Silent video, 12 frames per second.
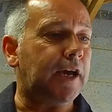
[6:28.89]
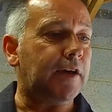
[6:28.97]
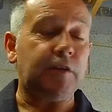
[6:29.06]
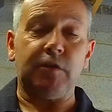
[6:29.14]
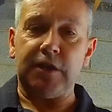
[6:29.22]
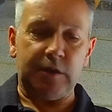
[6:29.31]

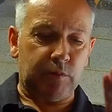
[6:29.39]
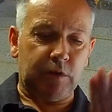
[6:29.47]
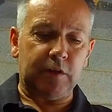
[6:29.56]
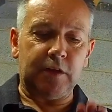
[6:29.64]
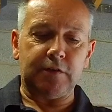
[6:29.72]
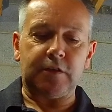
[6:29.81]
Don't need one
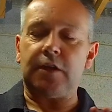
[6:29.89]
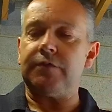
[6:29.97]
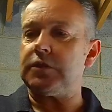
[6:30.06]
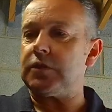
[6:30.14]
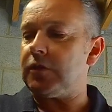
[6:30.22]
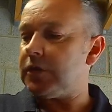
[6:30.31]
of these
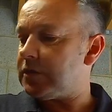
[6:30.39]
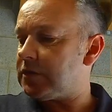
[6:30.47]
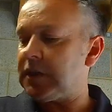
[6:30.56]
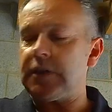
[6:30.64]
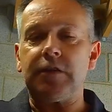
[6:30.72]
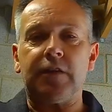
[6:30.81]
covers on the
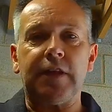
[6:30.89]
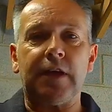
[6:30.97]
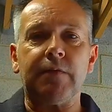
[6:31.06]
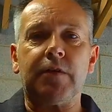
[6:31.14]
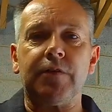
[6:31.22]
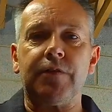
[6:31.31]
seat on
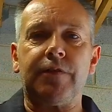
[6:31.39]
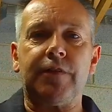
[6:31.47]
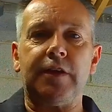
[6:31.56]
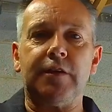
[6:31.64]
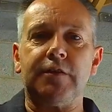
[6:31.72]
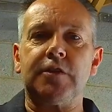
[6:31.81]
that, because the
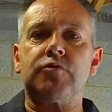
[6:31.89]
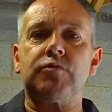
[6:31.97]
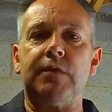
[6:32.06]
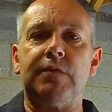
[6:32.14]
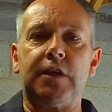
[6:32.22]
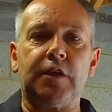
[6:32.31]
seat is
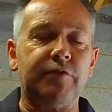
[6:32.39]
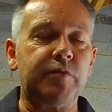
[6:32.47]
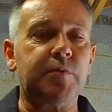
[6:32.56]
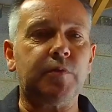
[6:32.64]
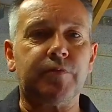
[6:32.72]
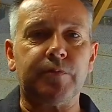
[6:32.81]
extremely
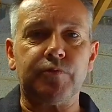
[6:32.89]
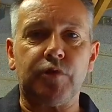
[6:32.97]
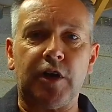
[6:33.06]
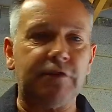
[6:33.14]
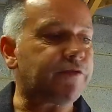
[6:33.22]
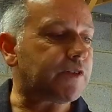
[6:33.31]
comfortable from
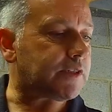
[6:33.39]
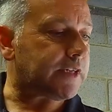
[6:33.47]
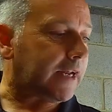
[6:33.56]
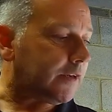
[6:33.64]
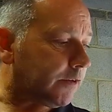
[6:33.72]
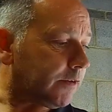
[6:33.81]
Triumph as
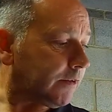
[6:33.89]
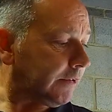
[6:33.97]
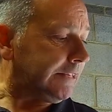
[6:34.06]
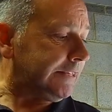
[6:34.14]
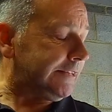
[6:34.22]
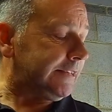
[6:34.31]
standard.
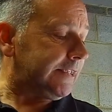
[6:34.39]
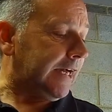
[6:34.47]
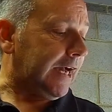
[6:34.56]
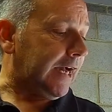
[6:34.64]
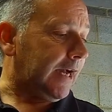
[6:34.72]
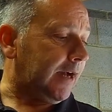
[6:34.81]

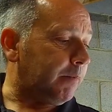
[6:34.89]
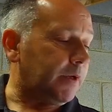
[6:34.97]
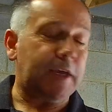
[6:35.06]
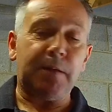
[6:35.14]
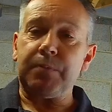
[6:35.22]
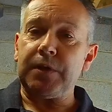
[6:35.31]
But
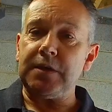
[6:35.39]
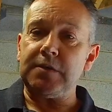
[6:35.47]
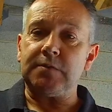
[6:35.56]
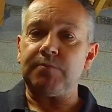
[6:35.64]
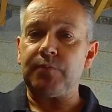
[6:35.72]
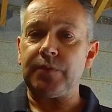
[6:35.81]
yeah,
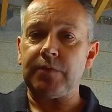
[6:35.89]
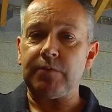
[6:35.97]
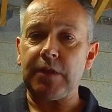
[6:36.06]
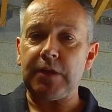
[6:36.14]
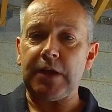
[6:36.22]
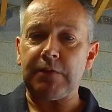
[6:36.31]
please
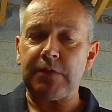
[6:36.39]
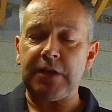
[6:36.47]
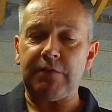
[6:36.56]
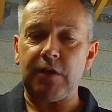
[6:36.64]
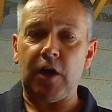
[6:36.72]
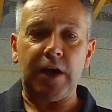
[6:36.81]

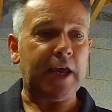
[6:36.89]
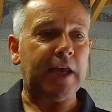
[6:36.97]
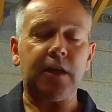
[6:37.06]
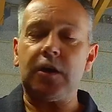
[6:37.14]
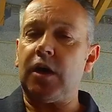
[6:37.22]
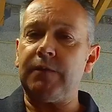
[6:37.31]
leave a like,
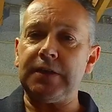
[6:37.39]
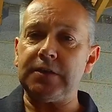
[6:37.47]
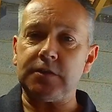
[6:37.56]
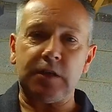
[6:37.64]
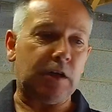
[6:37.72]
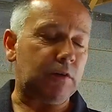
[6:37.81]
any
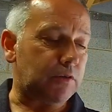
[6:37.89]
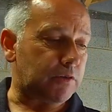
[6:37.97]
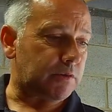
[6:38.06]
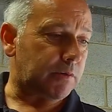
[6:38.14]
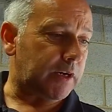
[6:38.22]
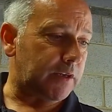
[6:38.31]
comments, and I'll look
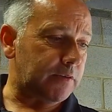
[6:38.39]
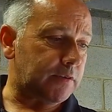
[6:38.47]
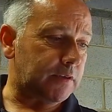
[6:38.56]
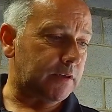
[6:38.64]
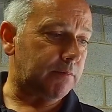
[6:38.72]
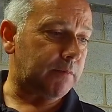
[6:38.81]
to answer
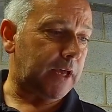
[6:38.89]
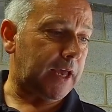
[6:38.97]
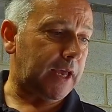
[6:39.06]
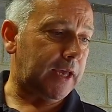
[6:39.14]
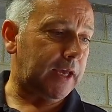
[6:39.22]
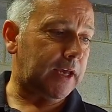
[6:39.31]
them.
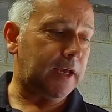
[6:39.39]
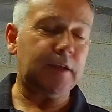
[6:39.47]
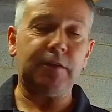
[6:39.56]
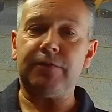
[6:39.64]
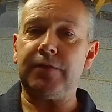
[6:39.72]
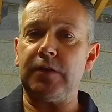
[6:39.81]
And
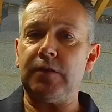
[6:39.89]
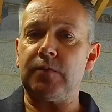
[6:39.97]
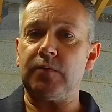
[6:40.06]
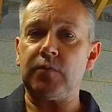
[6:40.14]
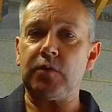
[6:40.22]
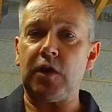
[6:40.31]
if you
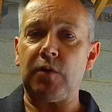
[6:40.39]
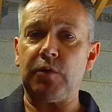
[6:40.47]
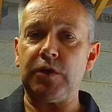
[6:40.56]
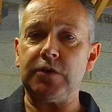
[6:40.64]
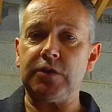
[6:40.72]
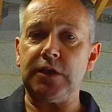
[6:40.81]
like
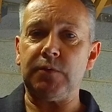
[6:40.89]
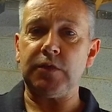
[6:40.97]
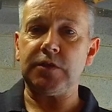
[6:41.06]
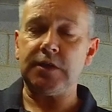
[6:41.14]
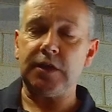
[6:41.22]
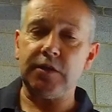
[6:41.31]
what you see and want
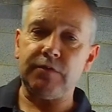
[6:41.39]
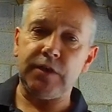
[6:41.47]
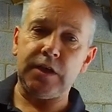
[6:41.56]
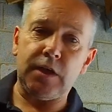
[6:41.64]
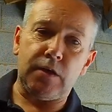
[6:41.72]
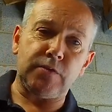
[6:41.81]
to see other
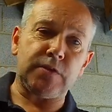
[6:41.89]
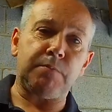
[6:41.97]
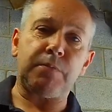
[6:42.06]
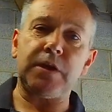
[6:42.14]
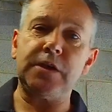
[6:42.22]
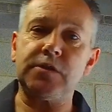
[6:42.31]
videos, then
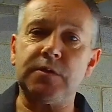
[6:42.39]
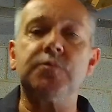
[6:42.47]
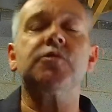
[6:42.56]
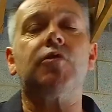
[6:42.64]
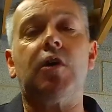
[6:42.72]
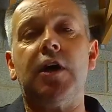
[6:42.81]
please
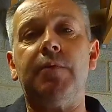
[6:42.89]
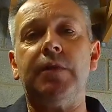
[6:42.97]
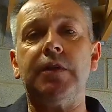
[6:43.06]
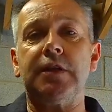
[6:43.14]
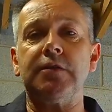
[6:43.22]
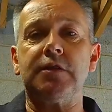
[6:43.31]
subscribe,
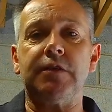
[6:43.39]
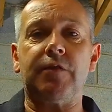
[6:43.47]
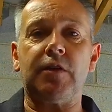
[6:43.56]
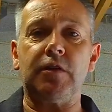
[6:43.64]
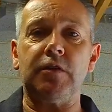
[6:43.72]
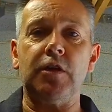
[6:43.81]
and let's see if
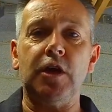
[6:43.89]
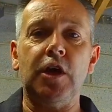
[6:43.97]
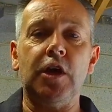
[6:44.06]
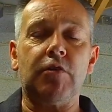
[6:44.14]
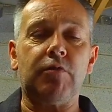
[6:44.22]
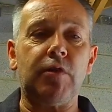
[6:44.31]
I can
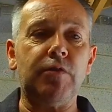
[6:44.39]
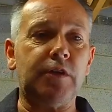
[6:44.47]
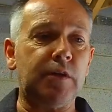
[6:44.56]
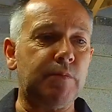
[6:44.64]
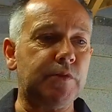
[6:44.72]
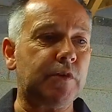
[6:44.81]
grow the
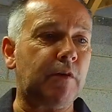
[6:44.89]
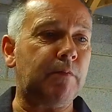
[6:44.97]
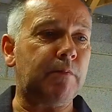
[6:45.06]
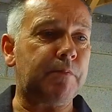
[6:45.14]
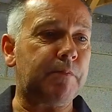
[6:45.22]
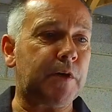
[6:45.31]
numbers
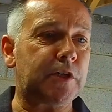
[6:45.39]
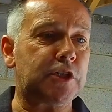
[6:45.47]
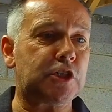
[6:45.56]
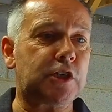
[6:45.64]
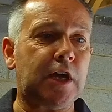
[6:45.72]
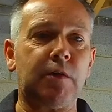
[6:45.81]
on my
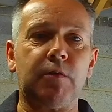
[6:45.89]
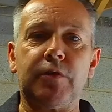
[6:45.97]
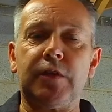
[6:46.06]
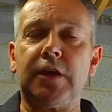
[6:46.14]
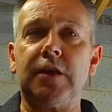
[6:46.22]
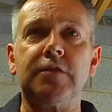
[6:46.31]
channel. I
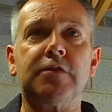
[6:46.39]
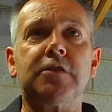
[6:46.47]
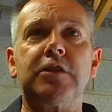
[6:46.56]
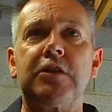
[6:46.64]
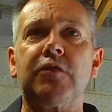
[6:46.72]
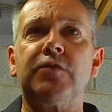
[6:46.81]
think as
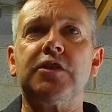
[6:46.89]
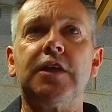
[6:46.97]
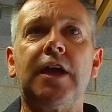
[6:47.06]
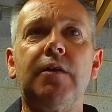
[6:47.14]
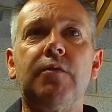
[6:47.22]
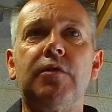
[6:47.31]
of
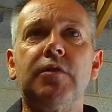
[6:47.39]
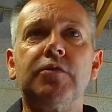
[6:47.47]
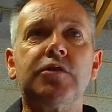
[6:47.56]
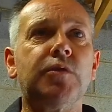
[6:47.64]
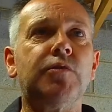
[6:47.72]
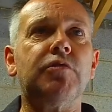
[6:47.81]
today we're at
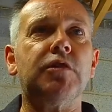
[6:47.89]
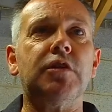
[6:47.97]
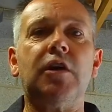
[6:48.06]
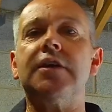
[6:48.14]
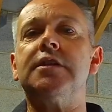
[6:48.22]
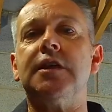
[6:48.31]

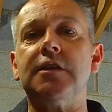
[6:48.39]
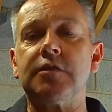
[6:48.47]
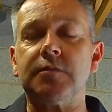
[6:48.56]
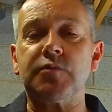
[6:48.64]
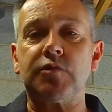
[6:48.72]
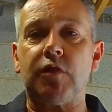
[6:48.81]
219
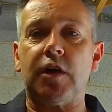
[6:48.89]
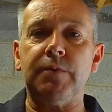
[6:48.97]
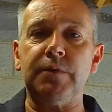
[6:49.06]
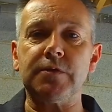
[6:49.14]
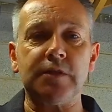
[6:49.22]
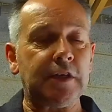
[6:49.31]

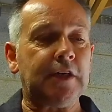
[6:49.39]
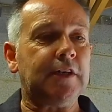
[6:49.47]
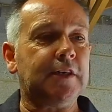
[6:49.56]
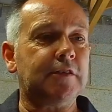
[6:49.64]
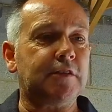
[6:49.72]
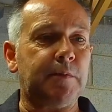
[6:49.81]
subscribers,
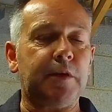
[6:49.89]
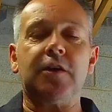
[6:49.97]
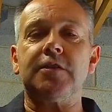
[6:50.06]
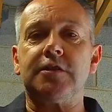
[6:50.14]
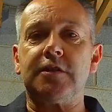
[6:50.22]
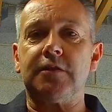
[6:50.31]
so it'd be
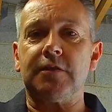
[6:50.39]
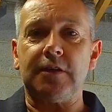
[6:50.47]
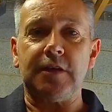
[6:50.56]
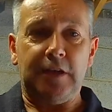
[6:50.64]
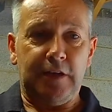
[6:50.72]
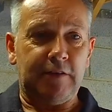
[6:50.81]
nice to
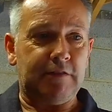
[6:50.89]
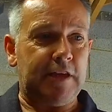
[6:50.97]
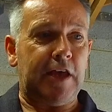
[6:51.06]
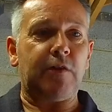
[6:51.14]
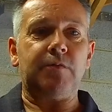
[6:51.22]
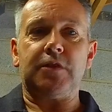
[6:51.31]

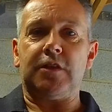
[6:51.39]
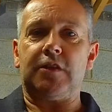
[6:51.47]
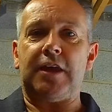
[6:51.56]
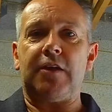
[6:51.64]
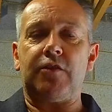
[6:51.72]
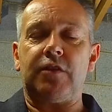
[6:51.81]
get up to the
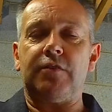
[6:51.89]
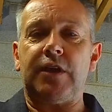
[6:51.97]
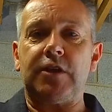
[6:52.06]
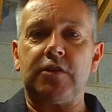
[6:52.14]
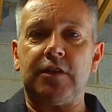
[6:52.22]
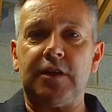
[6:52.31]
1,000
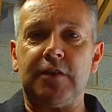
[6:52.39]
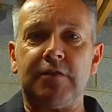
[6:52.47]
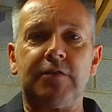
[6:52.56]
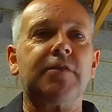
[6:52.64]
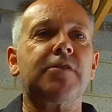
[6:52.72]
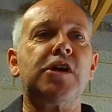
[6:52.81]
eventually and
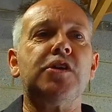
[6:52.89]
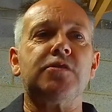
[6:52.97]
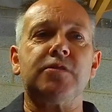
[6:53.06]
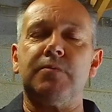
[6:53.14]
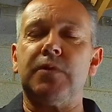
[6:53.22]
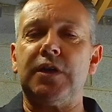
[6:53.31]
earn
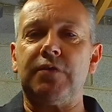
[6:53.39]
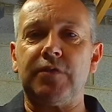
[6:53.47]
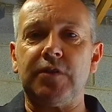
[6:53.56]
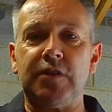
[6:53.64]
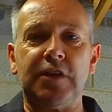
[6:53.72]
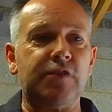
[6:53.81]
some money for
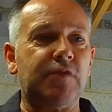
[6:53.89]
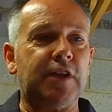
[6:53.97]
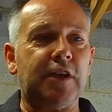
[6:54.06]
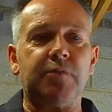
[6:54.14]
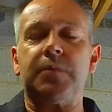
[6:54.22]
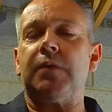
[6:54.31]
doing these
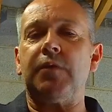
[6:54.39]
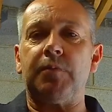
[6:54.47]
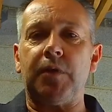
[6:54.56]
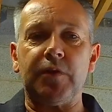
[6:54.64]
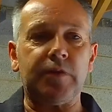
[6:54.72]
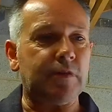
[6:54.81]
videos, but I'm not
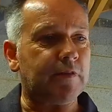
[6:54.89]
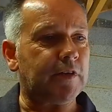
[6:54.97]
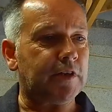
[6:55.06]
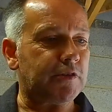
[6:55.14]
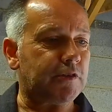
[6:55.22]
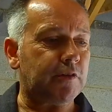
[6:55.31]
bothered.
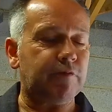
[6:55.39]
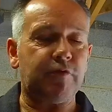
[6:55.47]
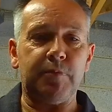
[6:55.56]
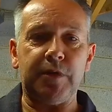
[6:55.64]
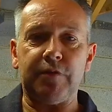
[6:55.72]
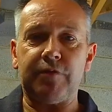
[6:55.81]
I just do them for
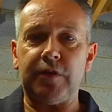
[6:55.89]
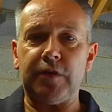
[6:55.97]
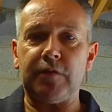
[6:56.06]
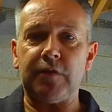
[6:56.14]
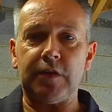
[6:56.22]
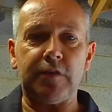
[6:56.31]
a bit of
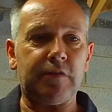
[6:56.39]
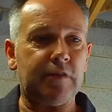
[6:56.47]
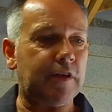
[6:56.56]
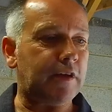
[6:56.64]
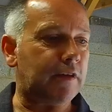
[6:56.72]
fun. It's